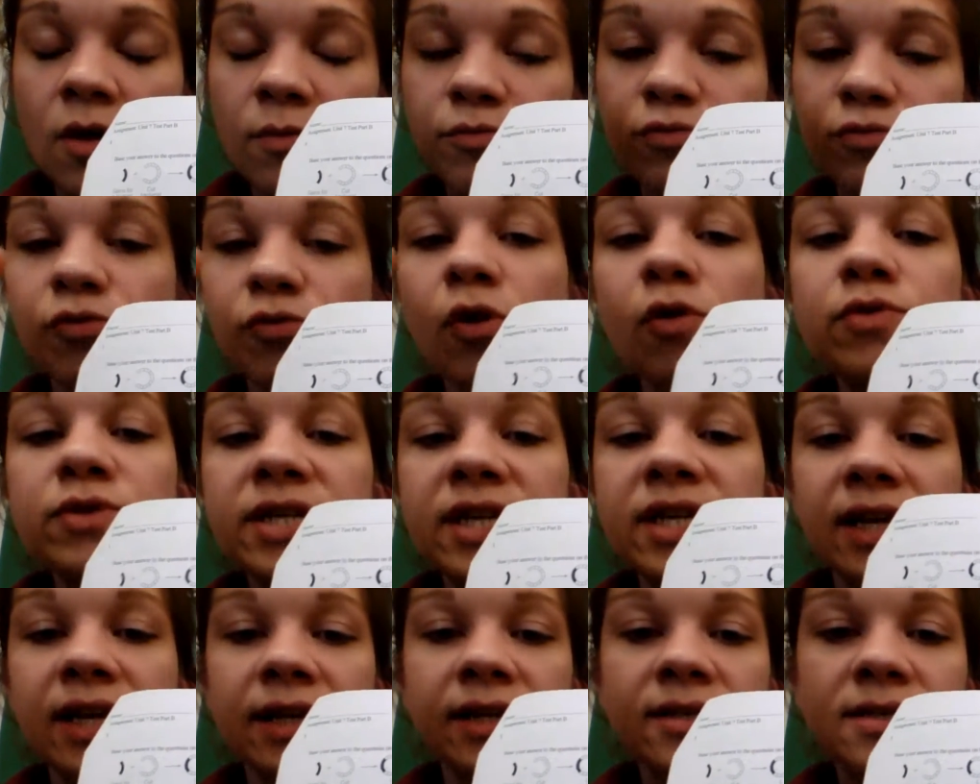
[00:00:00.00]

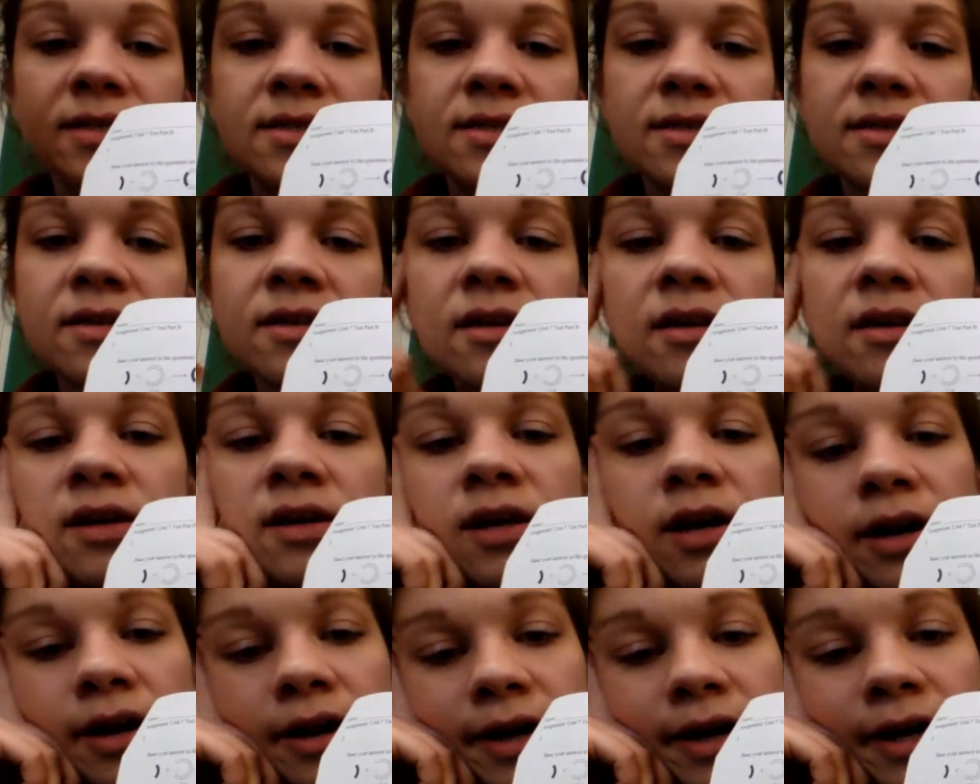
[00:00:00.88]
Proteins.
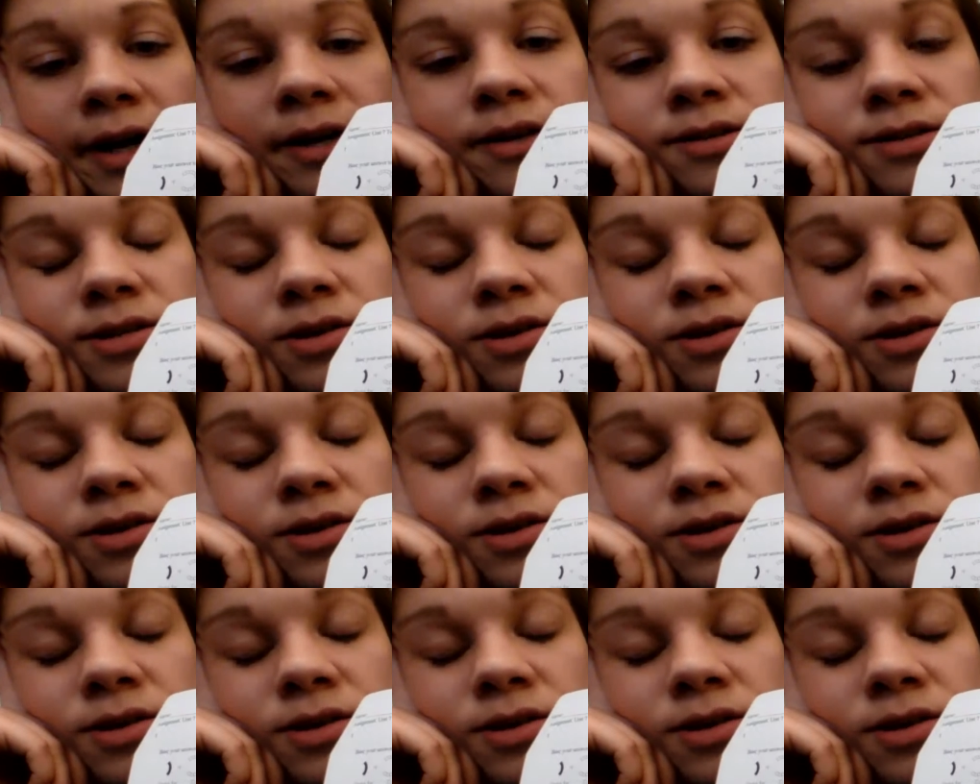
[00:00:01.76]
All right?